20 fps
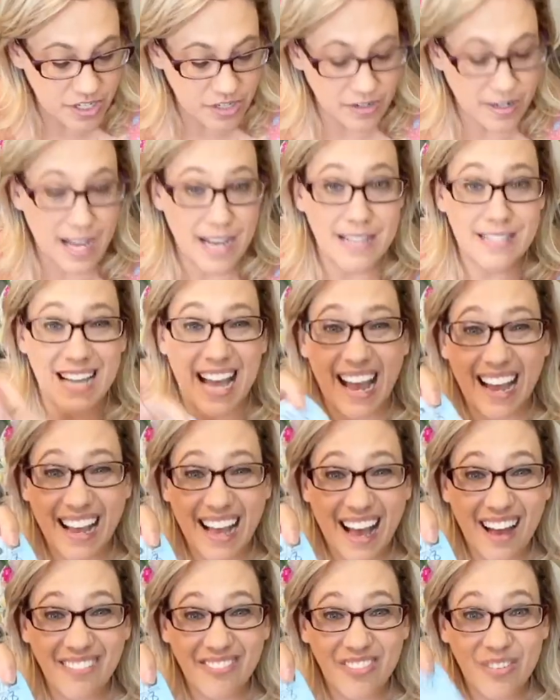you guys, I
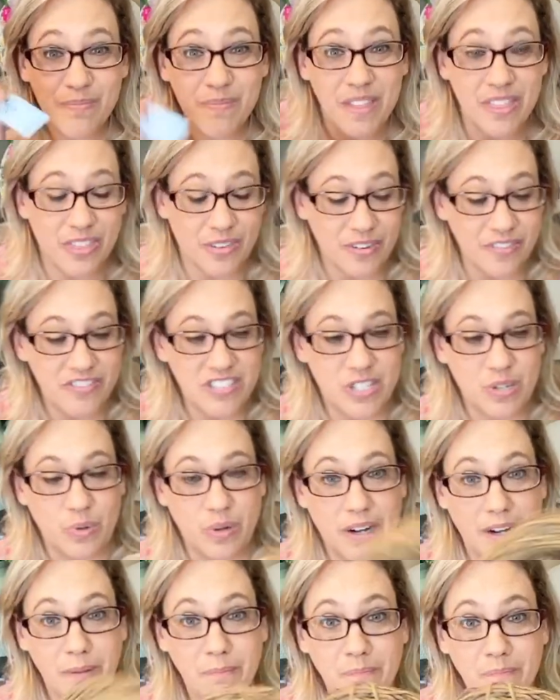got from the thrift
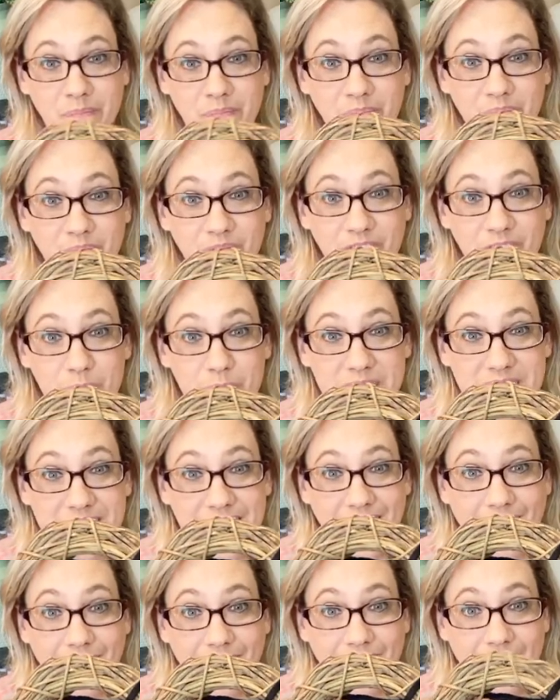store, from the
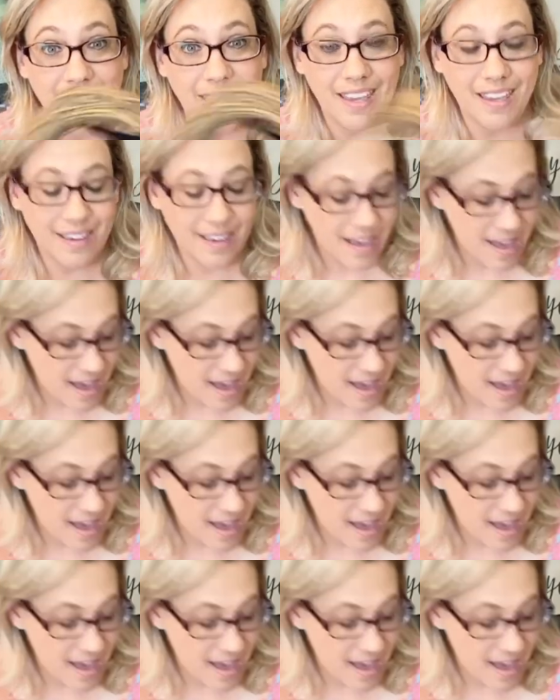DAV.